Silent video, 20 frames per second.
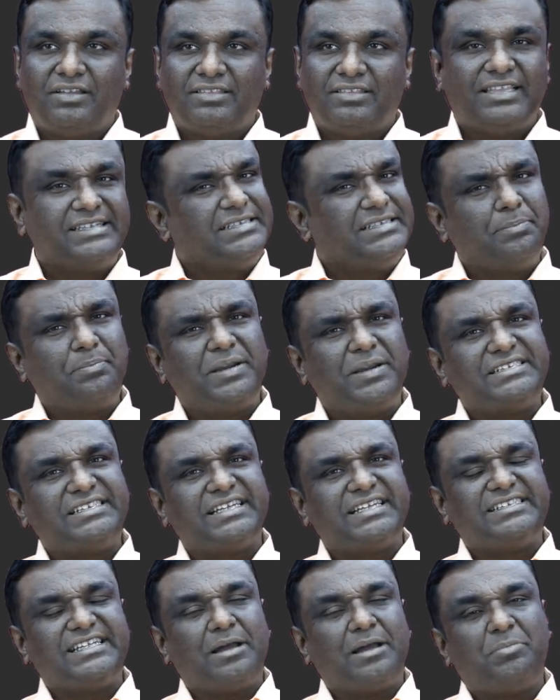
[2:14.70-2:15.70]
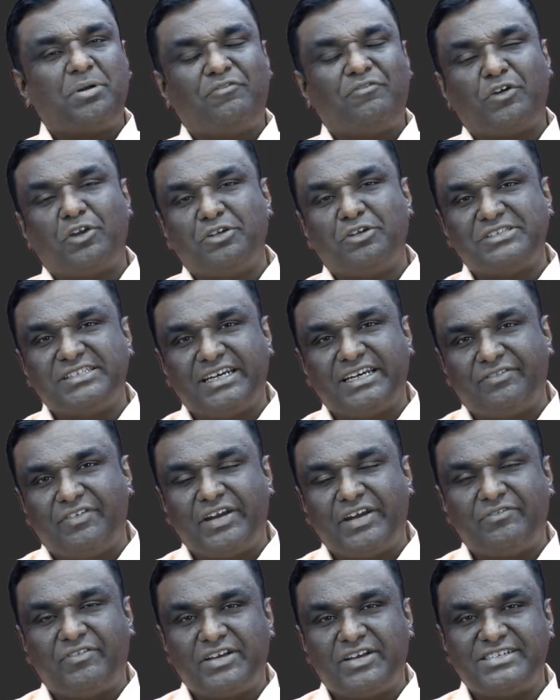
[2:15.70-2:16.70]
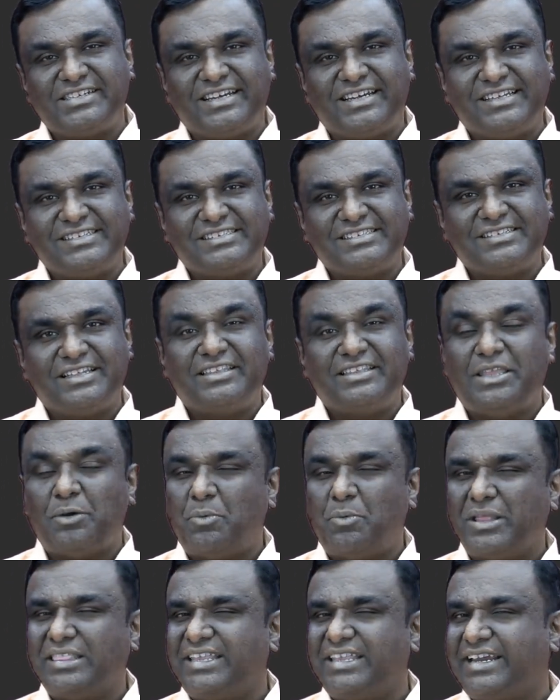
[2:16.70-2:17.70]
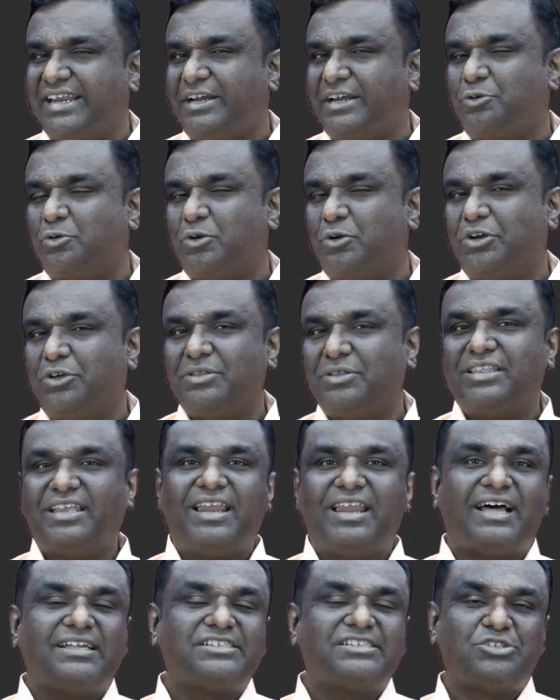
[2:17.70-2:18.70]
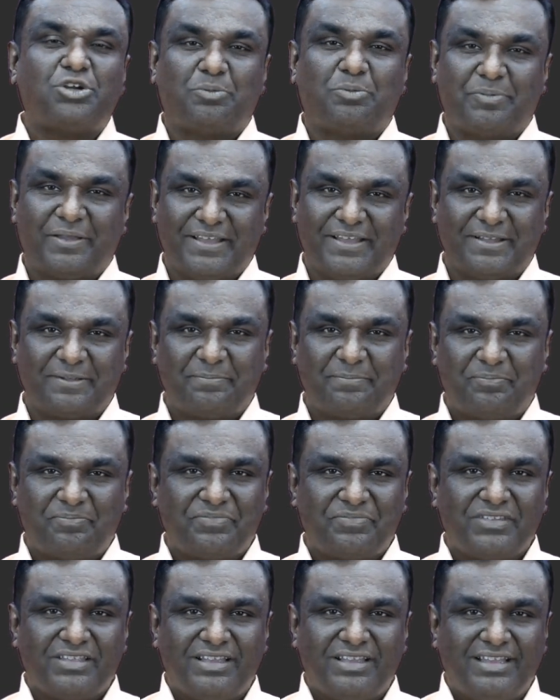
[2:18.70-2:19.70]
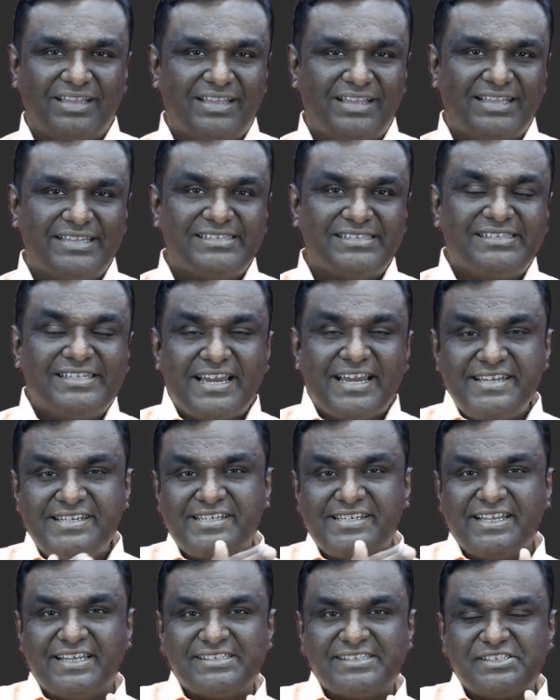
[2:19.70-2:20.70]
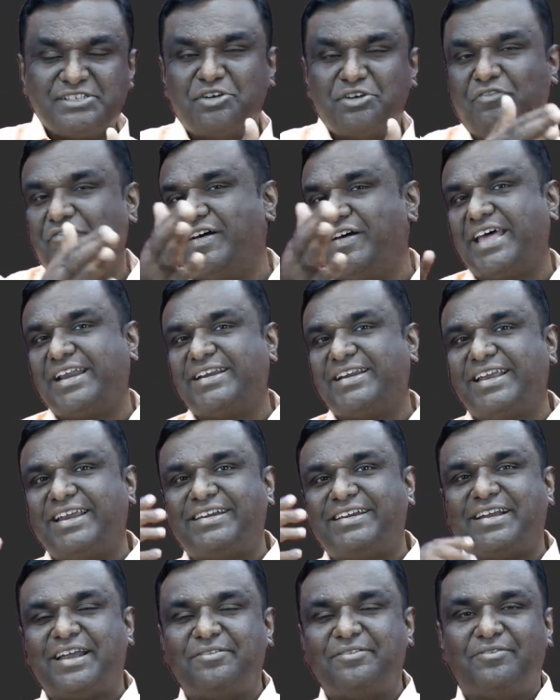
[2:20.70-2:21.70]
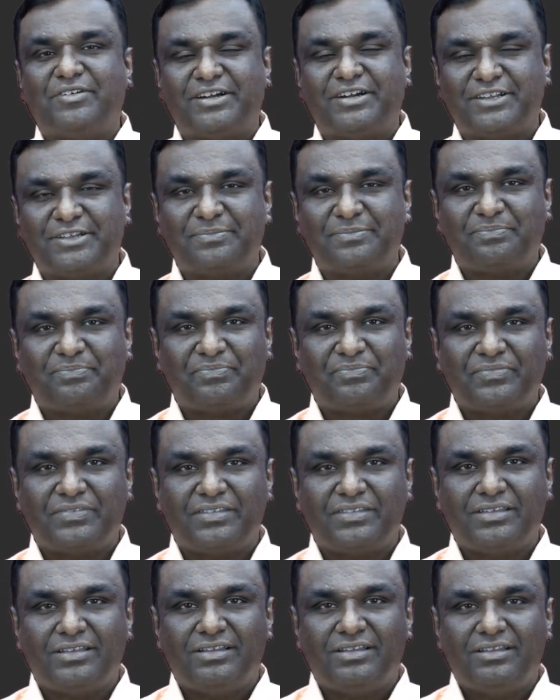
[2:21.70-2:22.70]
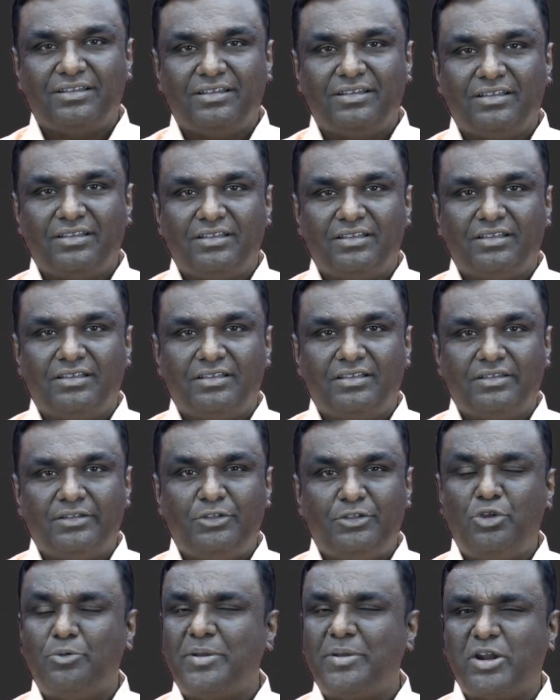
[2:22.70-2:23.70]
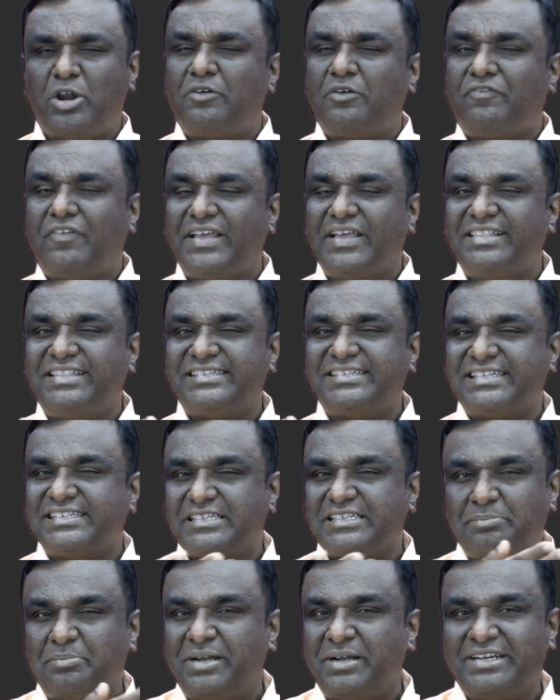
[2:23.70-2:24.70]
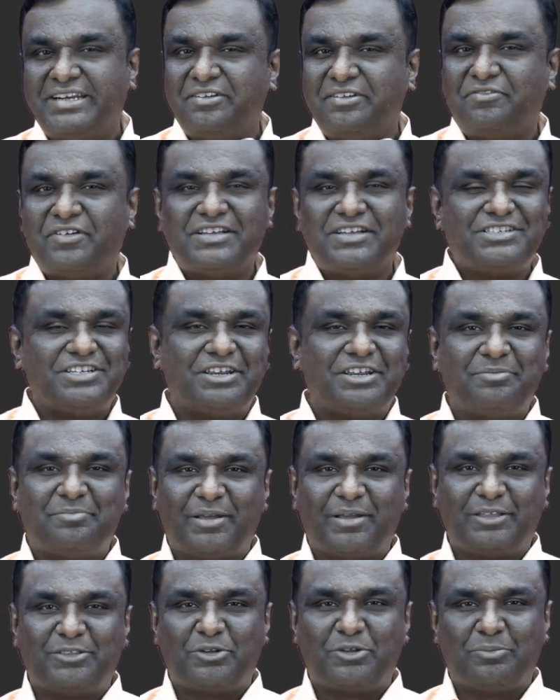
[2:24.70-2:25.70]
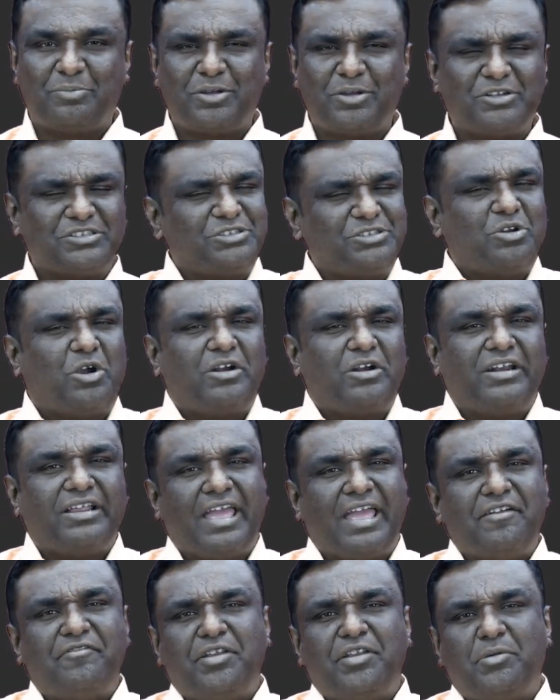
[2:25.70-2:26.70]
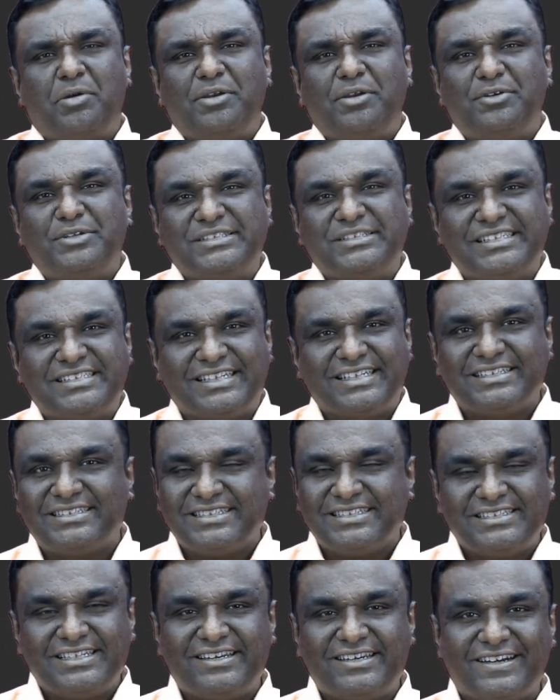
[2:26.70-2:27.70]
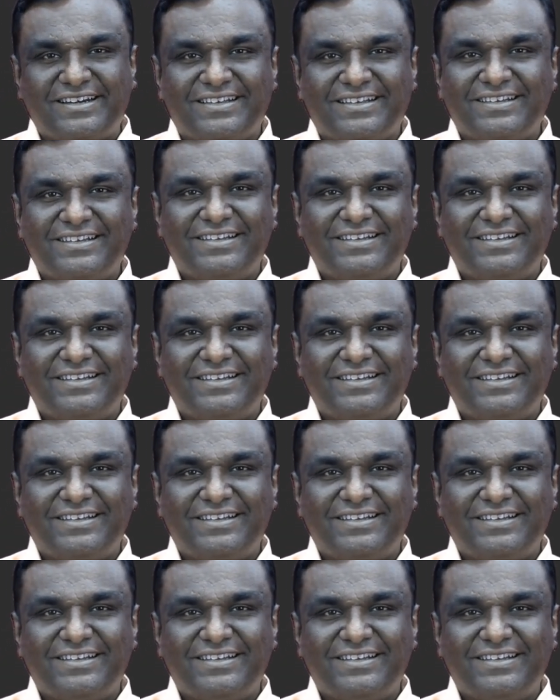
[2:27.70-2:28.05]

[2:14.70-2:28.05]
The simplest example for user-defined function is the one that I told you in the last topic, Celsius to Fahrenheit converter. You may not find this as a built-in function in Python because not everyone uses this, isn't it?